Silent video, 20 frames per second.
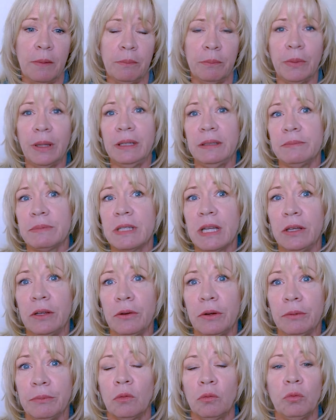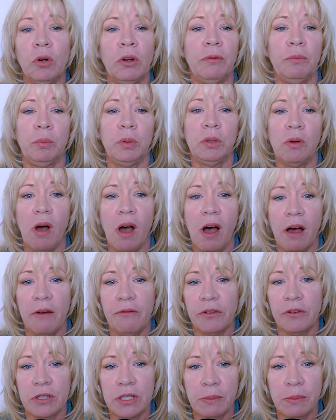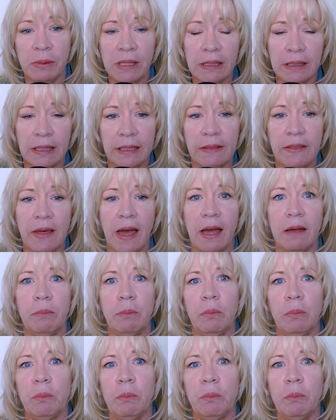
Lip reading: like say your roof blew off or something like that.